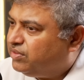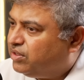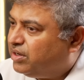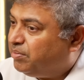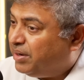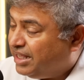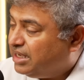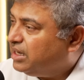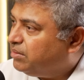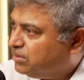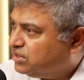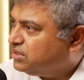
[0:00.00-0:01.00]
there are
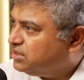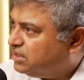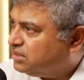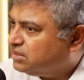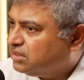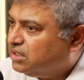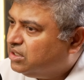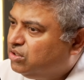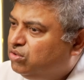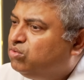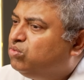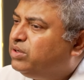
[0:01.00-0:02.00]
medical emergencies,
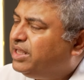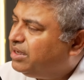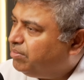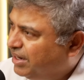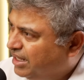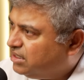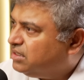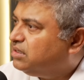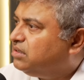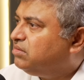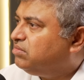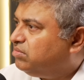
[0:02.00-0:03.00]
you take
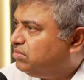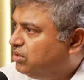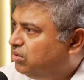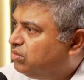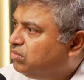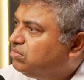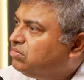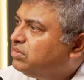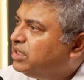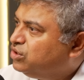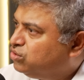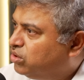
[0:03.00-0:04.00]
medical,
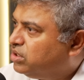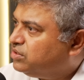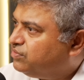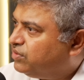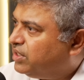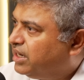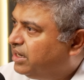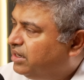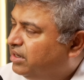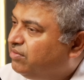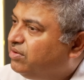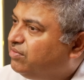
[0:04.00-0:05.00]
insurance for that.
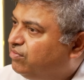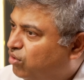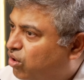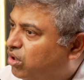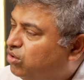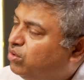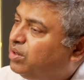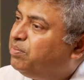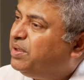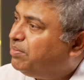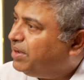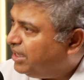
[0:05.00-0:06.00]
And even if not, you can
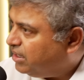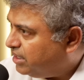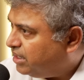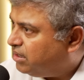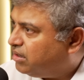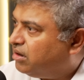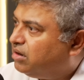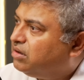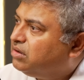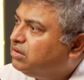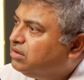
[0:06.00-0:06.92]
pay by a credit card.